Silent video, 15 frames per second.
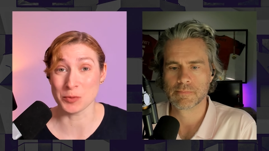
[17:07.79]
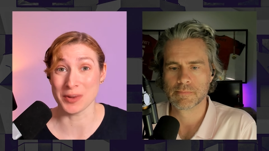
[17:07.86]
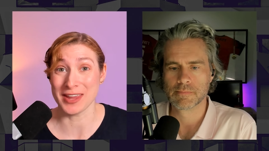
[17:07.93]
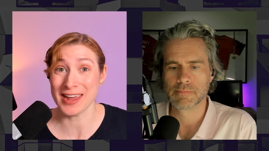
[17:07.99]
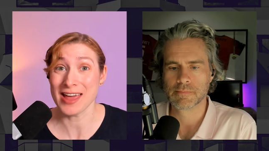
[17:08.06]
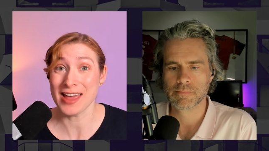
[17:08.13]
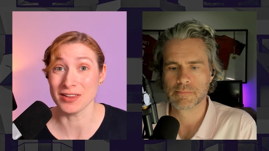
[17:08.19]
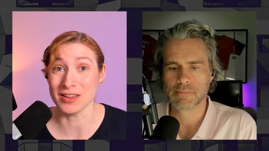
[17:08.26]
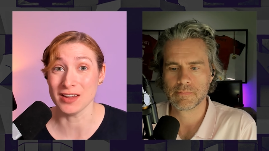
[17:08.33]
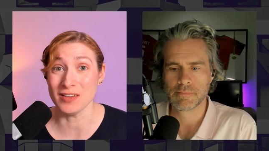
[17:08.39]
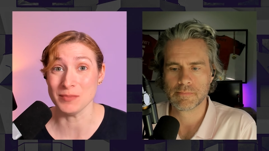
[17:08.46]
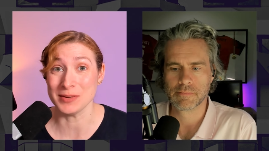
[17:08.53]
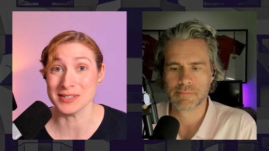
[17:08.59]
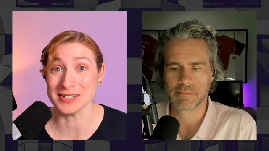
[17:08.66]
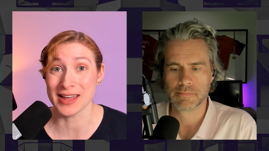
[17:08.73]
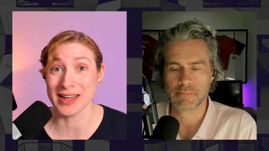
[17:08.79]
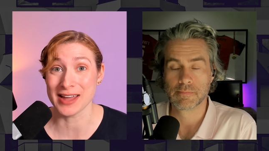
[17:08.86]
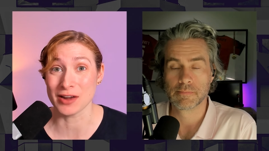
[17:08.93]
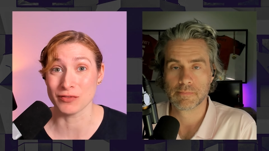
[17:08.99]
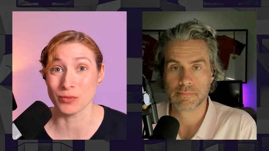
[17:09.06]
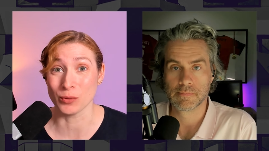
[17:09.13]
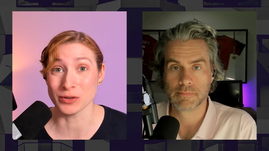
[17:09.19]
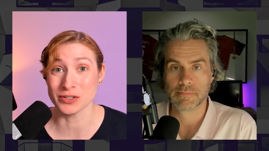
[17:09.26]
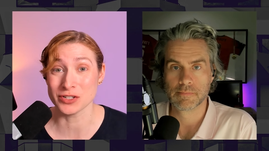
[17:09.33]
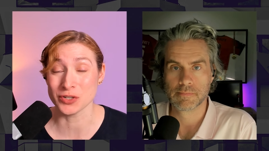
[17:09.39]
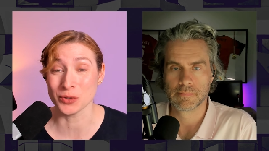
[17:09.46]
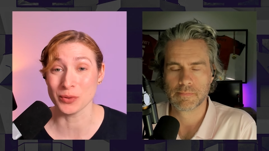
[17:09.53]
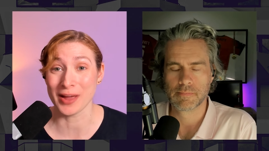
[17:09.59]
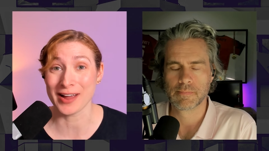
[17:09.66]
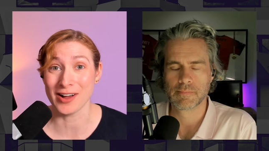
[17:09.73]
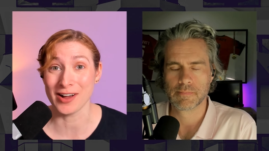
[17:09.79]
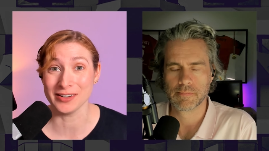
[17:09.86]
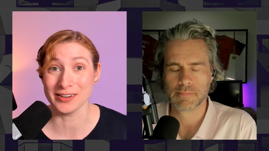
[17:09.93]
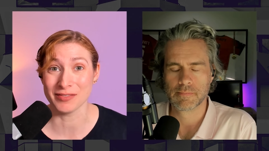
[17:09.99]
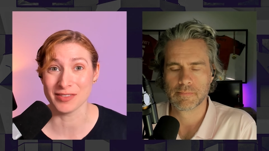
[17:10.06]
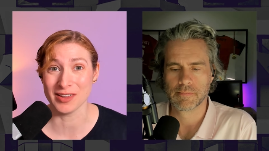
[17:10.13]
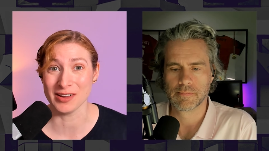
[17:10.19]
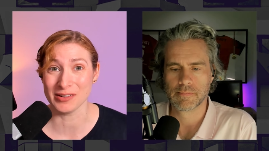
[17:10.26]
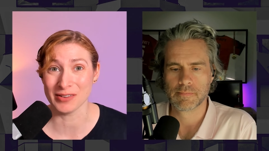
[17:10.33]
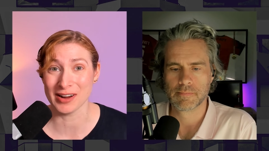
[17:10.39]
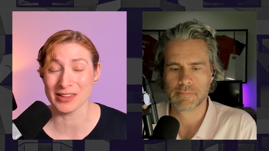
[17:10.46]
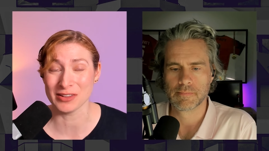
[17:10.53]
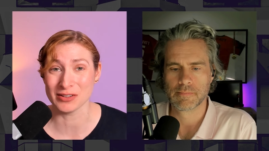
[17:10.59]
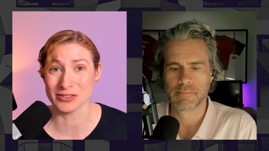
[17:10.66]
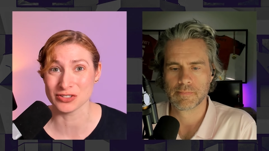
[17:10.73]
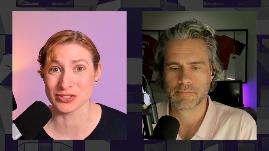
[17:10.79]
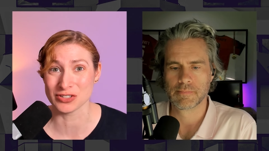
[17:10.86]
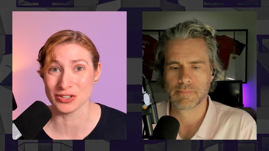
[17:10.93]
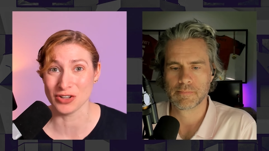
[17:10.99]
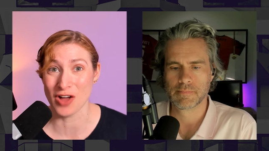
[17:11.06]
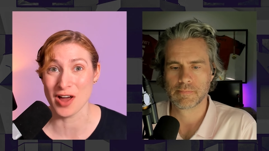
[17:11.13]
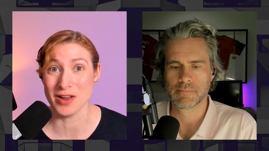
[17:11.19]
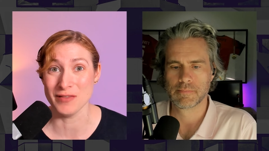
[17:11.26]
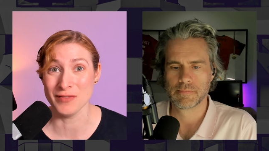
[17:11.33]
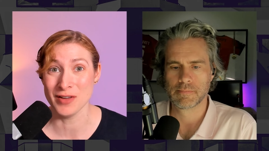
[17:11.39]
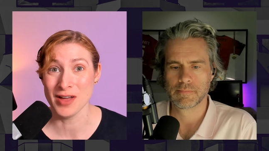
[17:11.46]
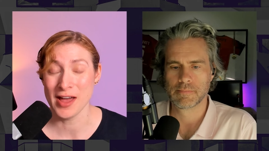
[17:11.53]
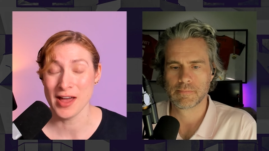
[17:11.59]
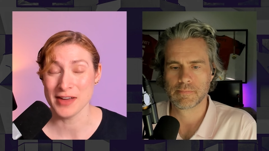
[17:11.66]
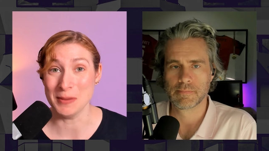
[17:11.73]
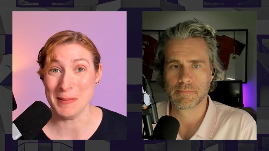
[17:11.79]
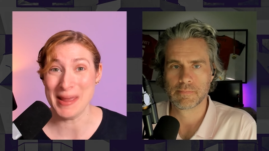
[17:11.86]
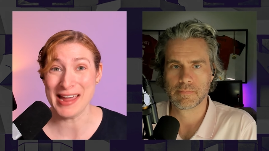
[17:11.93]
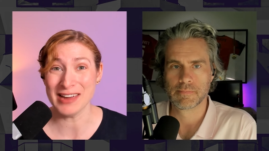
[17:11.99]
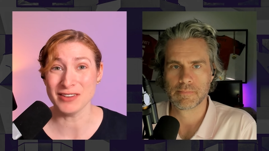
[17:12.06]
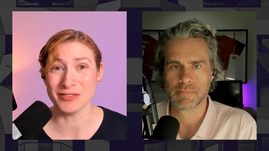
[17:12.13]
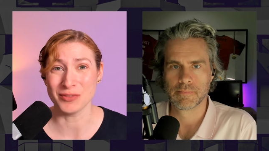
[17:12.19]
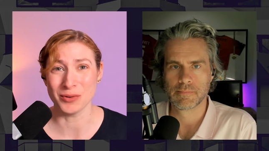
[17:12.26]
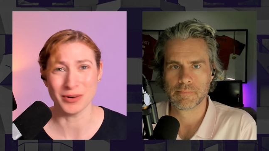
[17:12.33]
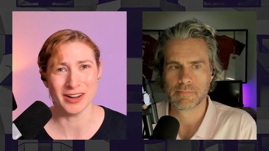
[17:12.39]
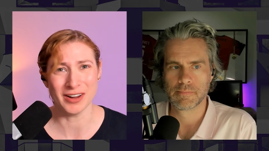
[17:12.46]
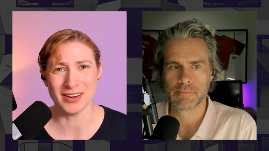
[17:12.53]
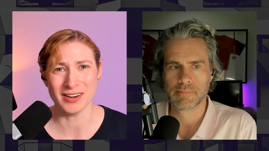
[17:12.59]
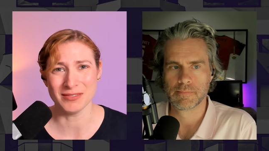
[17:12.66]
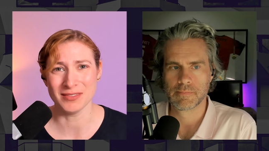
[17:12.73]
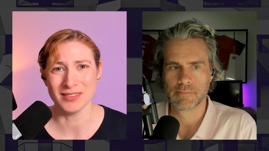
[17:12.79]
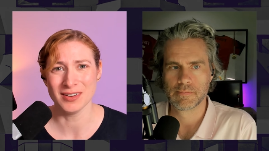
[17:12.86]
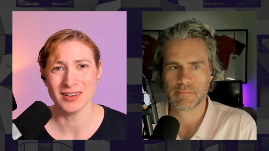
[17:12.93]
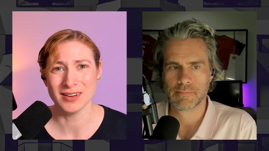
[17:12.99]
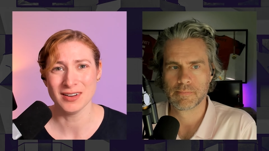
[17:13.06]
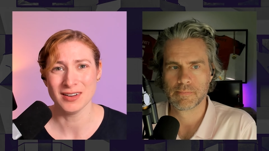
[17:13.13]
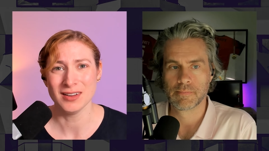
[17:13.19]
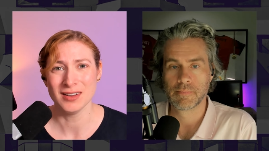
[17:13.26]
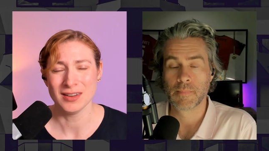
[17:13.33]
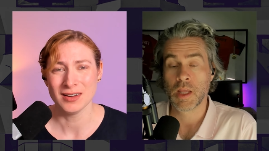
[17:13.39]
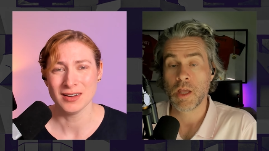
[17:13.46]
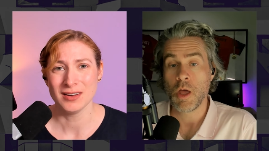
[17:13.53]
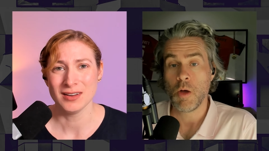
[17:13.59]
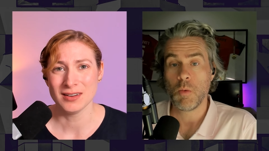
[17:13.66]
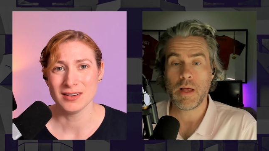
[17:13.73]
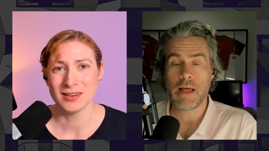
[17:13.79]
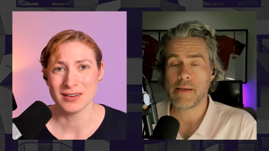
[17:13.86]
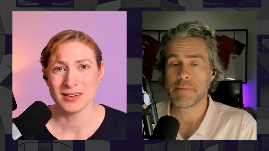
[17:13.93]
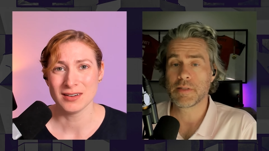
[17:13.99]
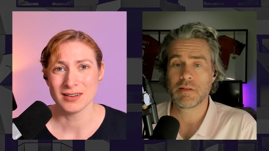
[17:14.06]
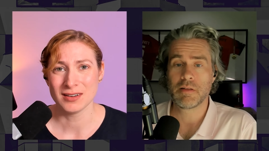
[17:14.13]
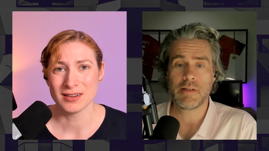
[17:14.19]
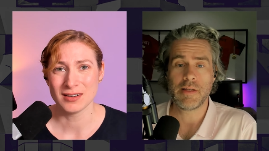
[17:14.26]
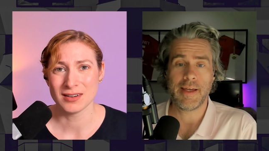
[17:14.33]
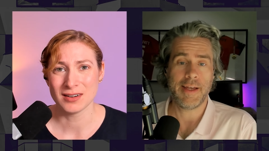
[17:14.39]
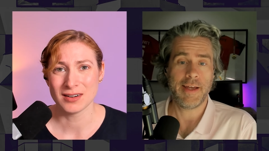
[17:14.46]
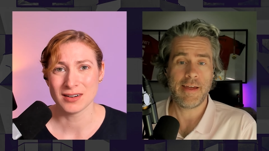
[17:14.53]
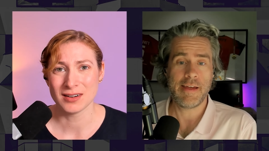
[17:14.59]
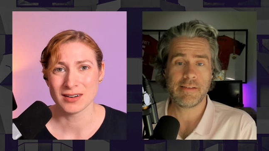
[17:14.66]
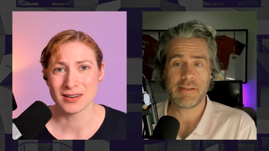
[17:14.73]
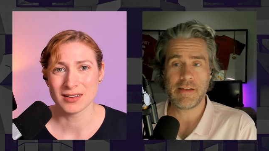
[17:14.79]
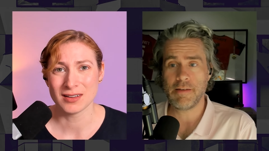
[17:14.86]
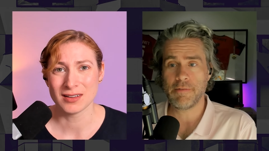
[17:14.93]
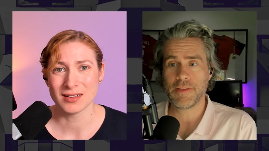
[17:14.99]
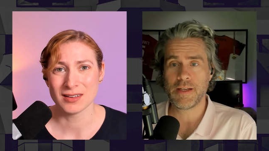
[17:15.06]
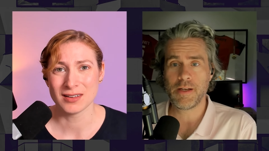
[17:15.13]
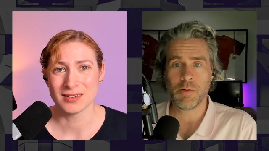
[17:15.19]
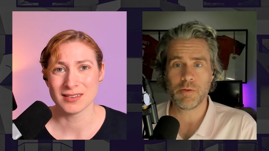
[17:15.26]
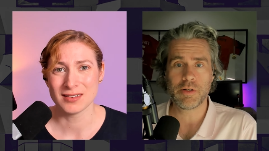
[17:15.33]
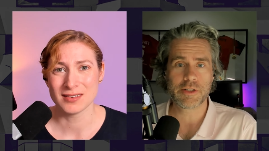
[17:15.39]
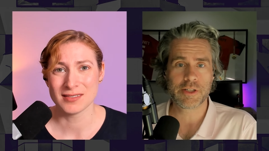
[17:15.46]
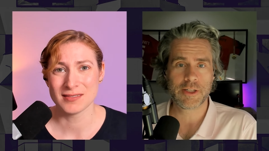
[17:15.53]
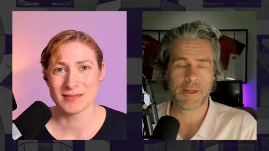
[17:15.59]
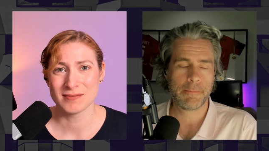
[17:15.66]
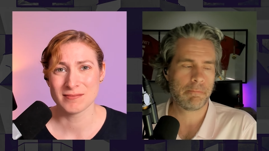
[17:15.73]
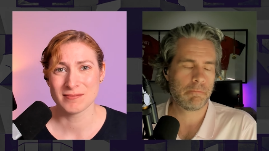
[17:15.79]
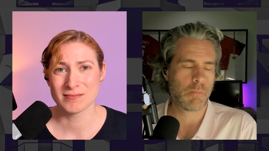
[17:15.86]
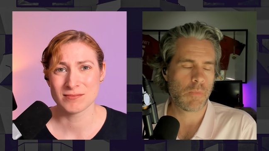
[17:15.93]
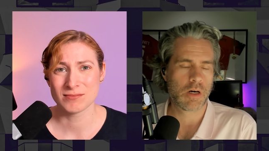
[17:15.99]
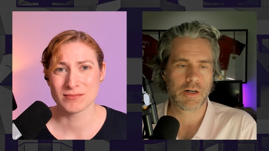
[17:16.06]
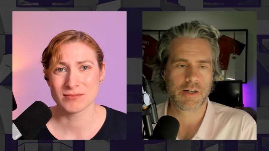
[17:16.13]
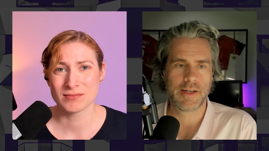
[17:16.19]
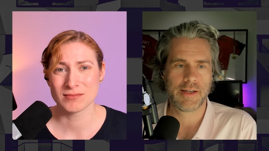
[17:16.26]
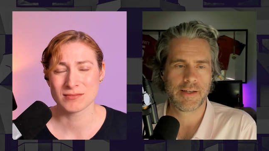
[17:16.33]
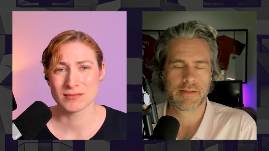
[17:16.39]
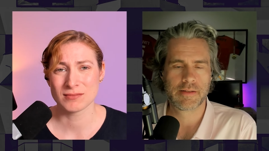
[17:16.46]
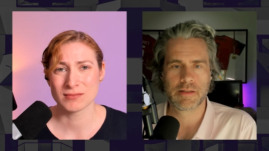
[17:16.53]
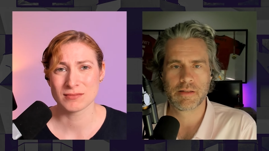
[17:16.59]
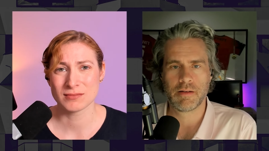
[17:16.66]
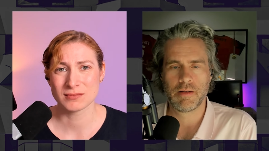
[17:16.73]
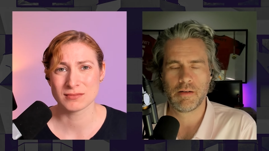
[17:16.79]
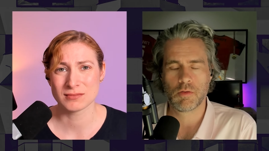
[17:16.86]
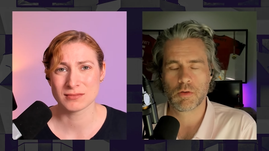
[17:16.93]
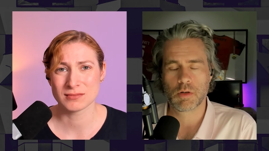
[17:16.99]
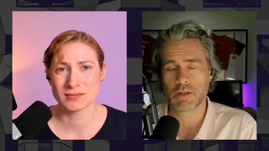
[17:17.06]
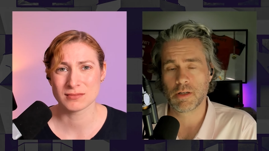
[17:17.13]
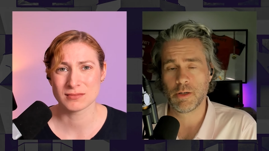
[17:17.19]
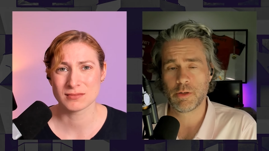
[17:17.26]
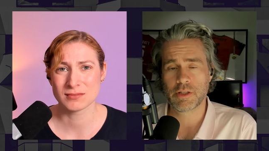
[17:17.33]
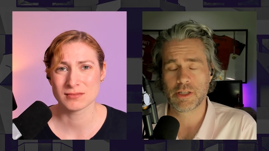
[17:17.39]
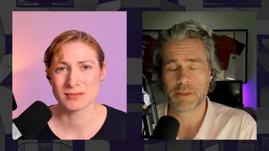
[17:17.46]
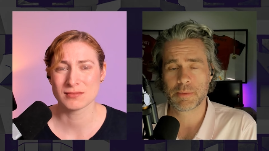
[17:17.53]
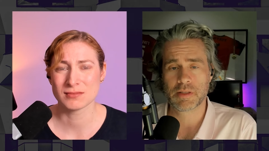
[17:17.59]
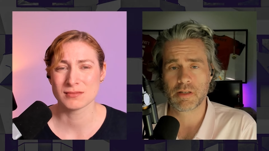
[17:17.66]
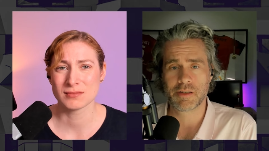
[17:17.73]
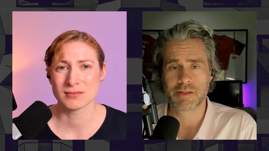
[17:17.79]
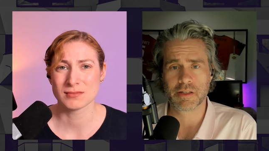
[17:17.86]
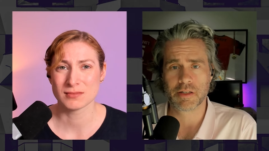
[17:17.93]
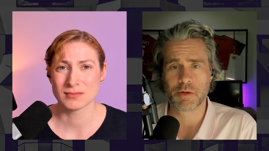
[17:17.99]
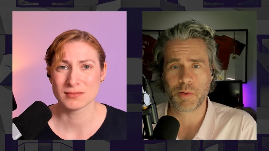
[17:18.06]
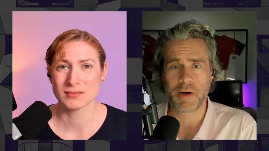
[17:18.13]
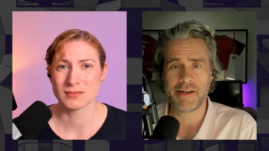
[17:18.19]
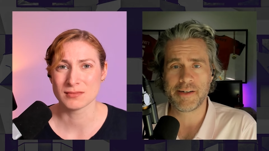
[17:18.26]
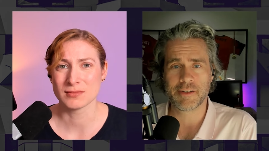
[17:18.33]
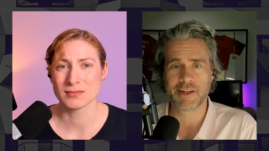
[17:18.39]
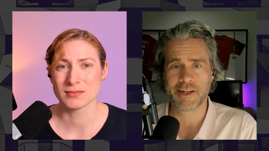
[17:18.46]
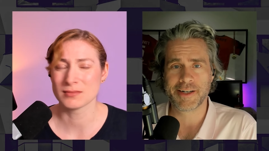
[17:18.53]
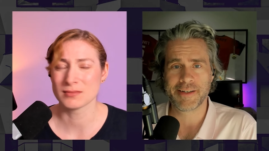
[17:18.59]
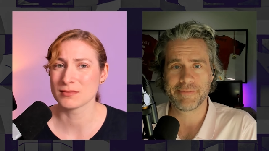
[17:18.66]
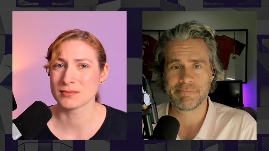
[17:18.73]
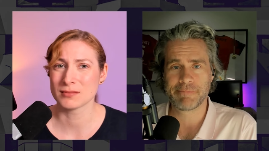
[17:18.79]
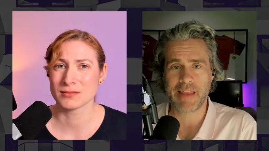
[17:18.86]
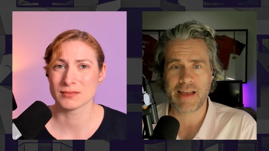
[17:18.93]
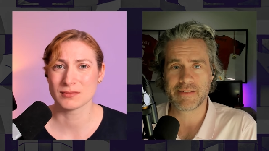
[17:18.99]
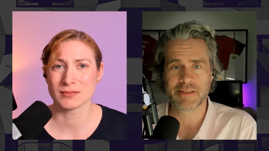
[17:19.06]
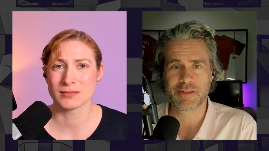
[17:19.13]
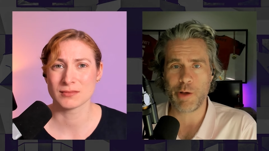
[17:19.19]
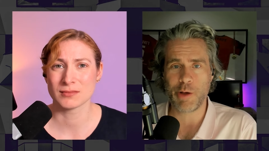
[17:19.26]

Speaker 1: they can't leave because they can't afford to, that kind of thing, right? That there's just a lot of demand for it.
Speaker 2: Well, absolutely. And if the ownership markets uh, or ownership starts are cratering, that's